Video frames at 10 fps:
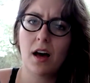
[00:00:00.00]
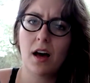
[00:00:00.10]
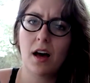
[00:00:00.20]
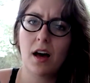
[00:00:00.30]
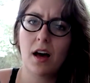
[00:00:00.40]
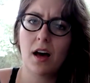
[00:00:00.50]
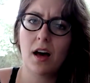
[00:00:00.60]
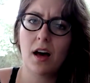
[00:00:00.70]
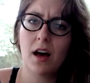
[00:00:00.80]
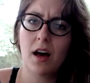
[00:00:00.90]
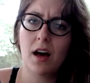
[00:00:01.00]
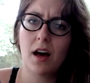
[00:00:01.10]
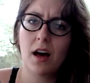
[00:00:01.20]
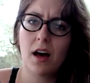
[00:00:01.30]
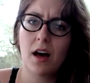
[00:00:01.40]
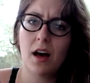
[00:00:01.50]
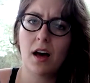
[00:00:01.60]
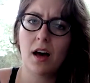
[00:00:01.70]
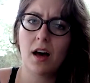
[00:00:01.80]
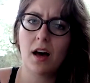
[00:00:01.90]
but
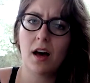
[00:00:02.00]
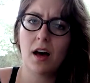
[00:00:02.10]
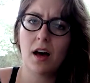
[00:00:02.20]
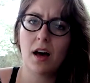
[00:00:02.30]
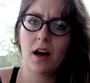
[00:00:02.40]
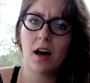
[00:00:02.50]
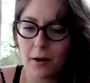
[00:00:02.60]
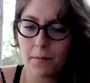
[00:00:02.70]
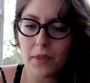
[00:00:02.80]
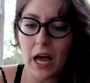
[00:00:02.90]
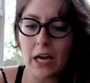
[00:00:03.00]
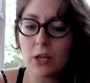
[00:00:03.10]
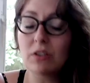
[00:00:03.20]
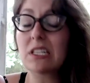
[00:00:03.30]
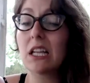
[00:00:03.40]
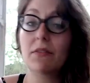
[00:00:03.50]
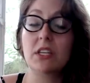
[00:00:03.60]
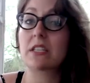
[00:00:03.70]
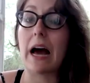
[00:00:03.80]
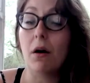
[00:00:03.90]
I used to live in the
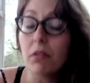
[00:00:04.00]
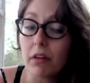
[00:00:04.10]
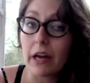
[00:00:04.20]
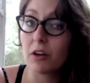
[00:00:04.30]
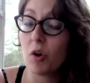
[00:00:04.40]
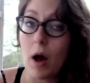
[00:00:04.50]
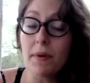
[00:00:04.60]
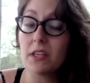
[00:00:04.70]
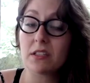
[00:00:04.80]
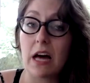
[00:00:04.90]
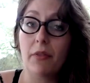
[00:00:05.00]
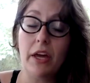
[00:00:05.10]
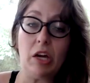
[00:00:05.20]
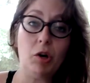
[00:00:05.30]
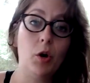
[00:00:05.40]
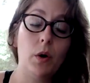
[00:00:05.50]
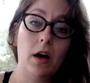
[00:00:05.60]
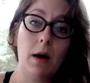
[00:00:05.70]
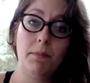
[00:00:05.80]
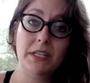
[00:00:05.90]
South. I grew up in the South. I grew up in
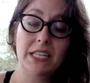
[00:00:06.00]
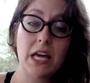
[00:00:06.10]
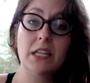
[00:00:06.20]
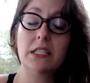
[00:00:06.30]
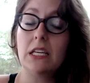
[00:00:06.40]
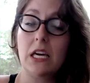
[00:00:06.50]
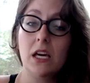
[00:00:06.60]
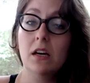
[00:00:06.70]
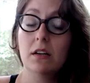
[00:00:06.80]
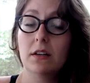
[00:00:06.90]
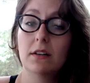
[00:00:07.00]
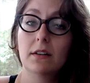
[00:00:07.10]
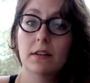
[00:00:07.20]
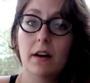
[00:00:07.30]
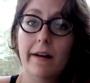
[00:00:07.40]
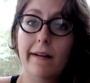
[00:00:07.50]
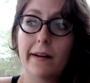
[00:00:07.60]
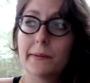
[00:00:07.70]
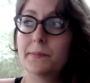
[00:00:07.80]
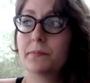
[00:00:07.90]
Tennessee. I
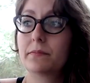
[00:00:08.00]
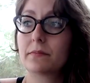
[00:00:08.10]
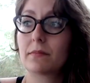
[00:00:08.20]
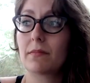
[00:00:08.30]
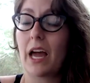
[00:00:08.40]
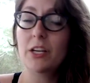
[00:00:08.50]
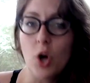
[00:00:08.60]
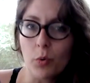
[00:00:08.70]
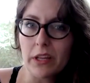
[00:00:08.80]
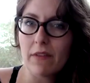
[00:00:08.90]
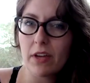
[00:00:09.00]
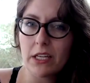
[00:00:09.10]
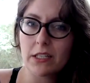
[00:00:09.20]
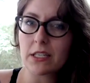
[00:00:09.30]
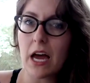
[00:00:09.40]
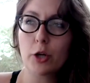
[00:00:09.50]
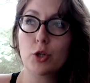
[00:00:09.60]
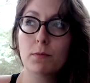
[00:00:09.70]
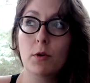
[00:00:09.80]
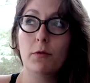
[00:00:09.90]
don't really have any desire to
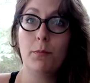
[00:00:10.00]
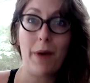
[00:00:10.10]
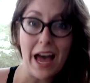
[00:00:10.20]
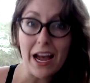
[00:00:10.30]
move back